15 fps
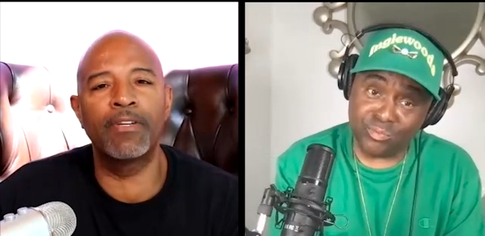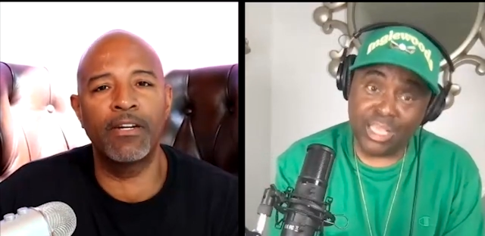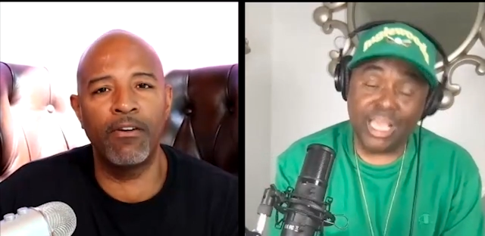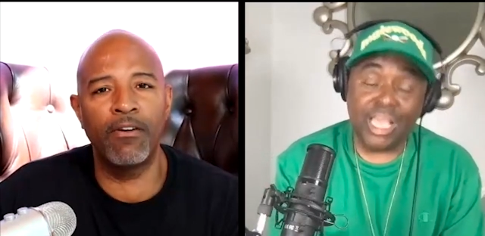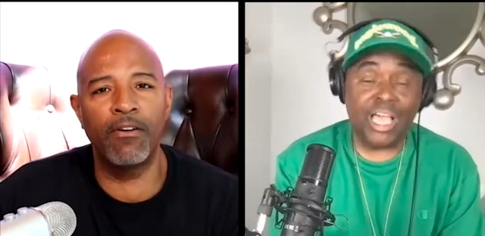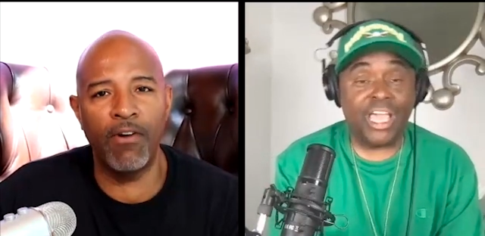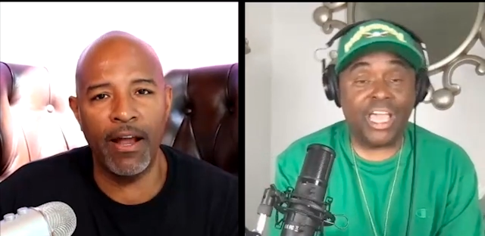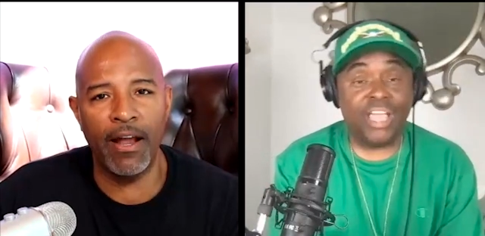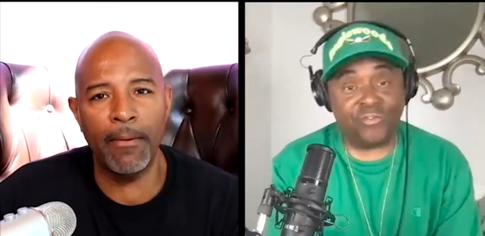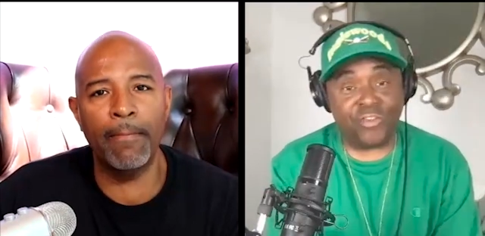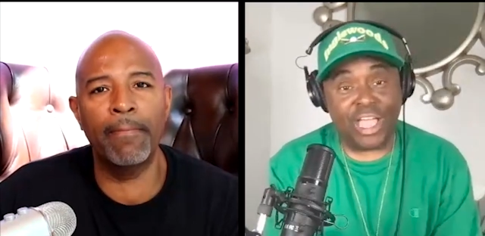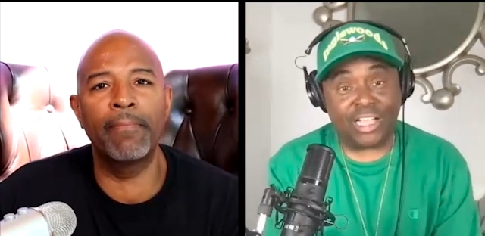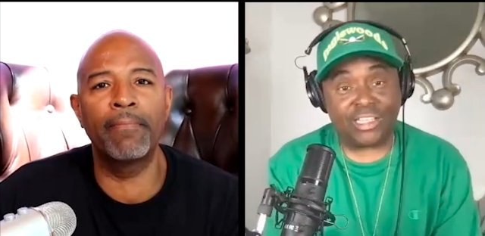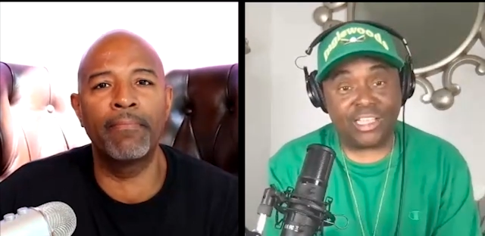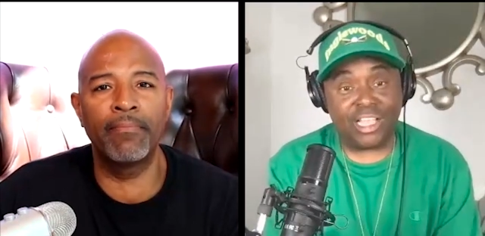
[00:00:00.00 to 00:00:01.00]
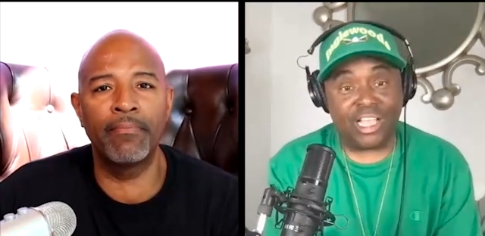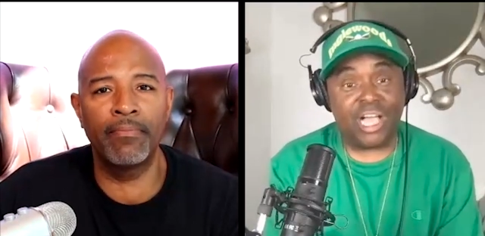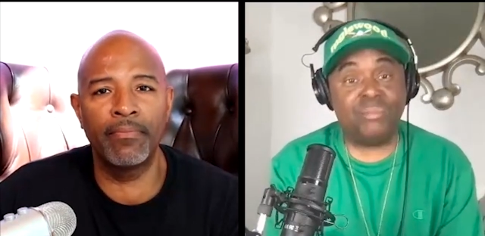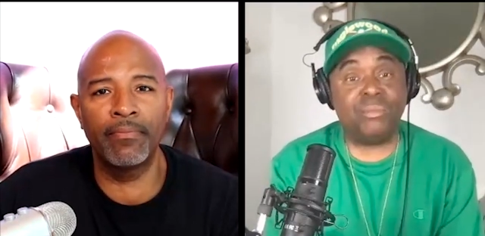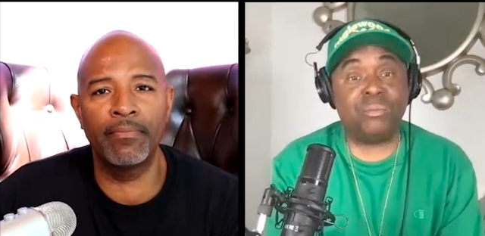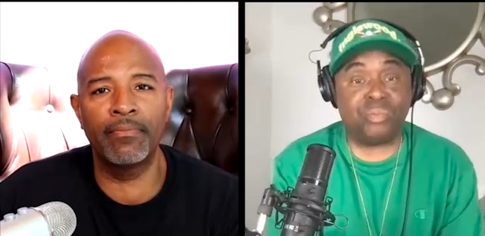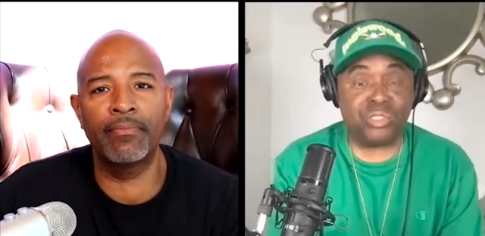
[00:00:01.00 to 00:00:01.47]
Speaker 1: Correct. In fact,
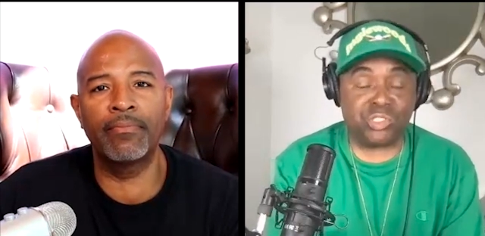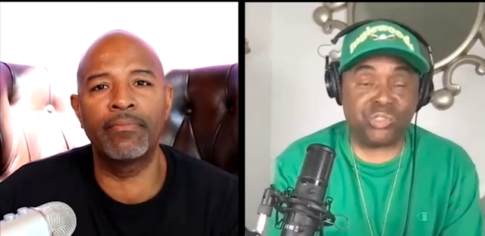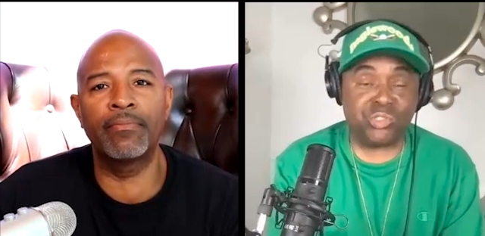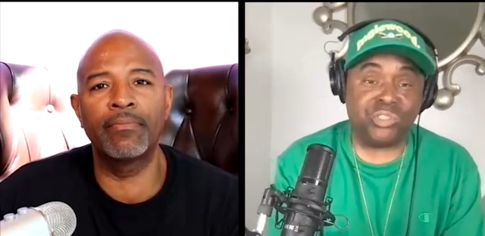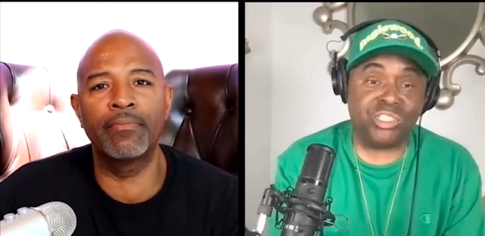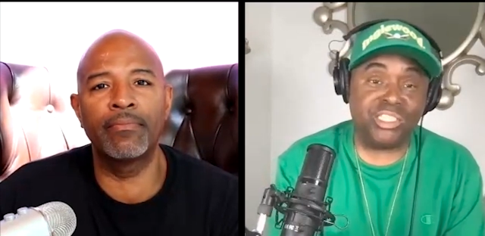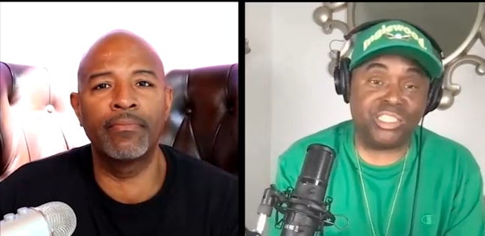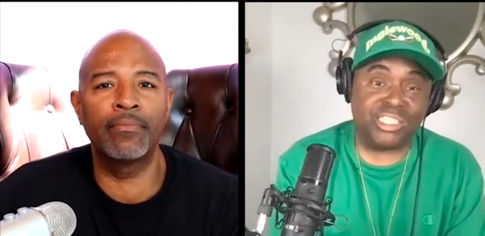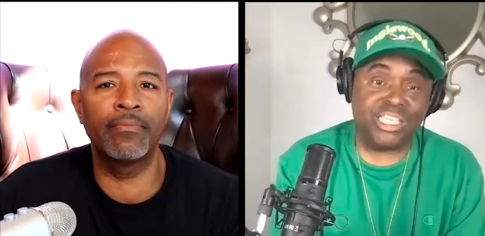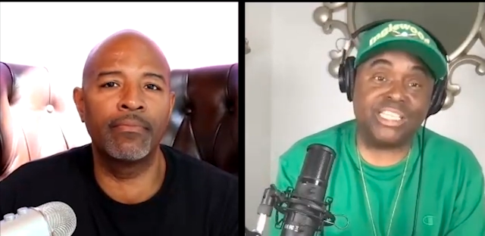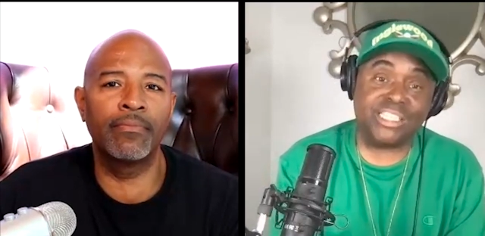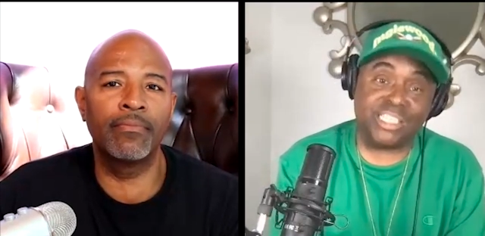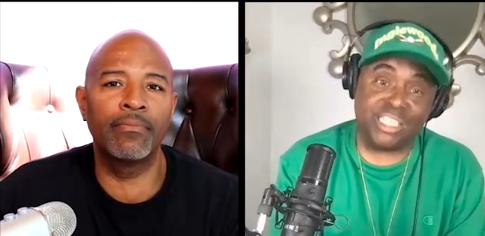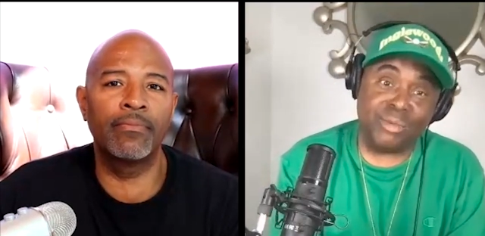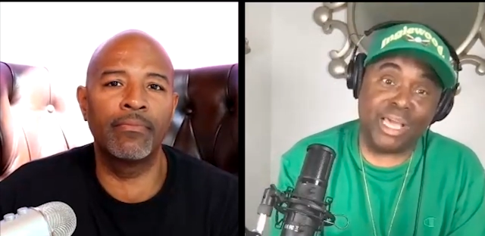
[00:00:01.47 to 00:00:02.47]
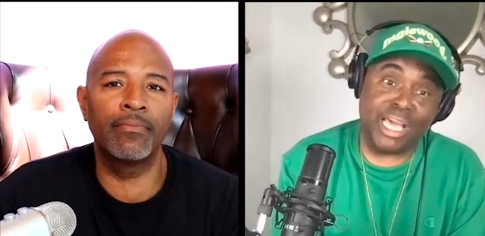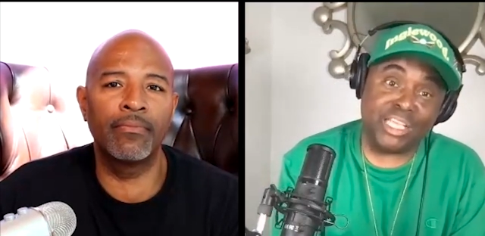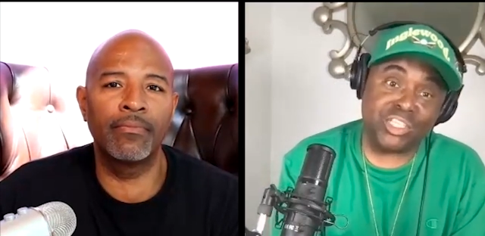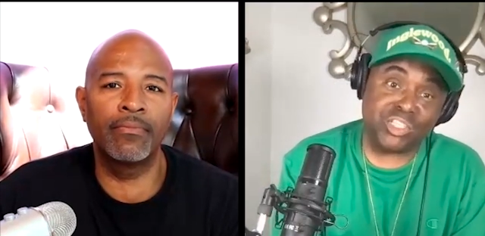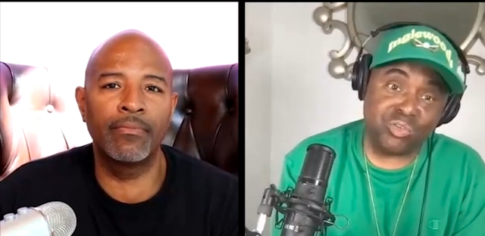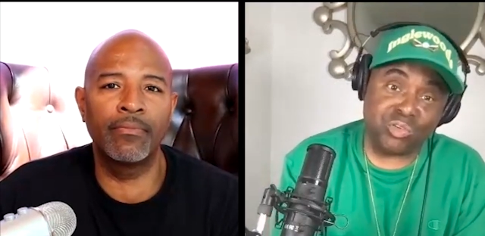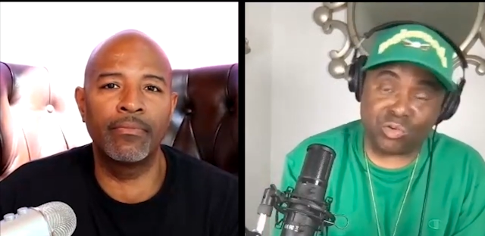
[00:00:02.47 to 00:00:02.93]
I'm going to put you to the test and I'm going to
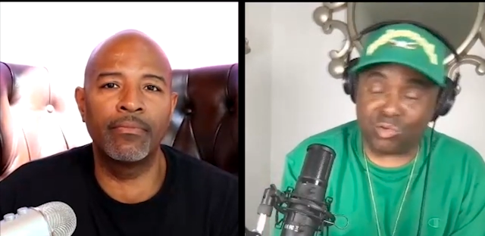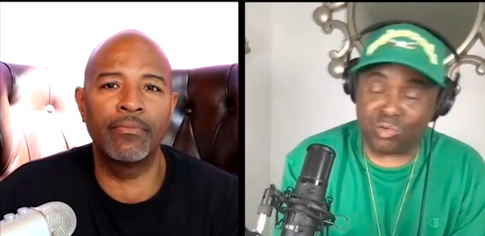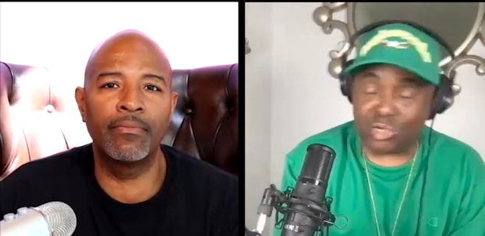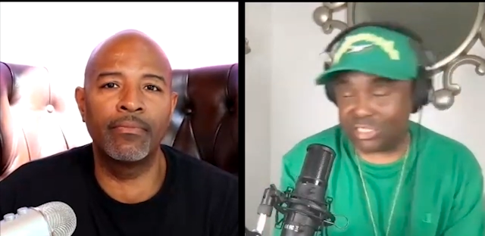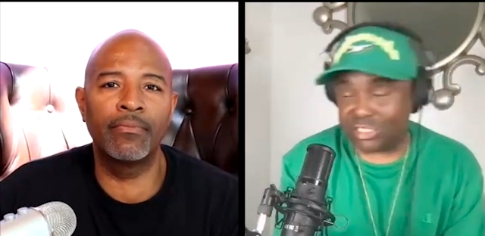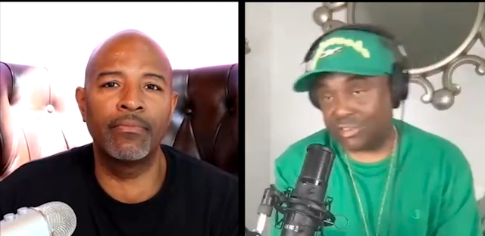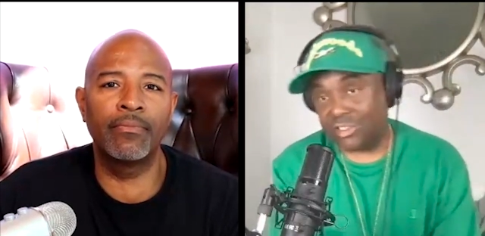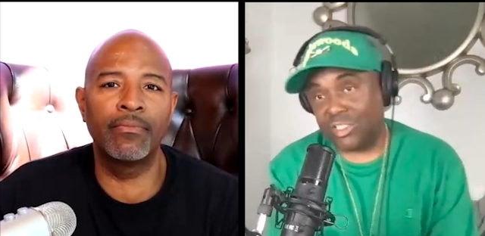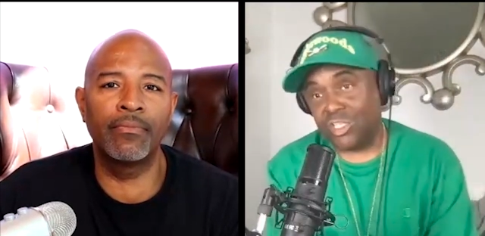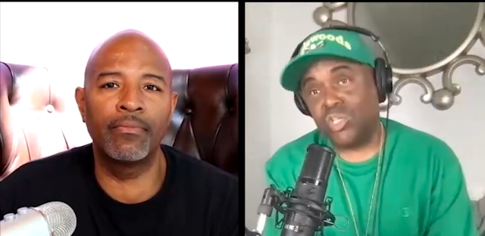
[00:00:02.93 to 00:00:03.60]
ask you a question.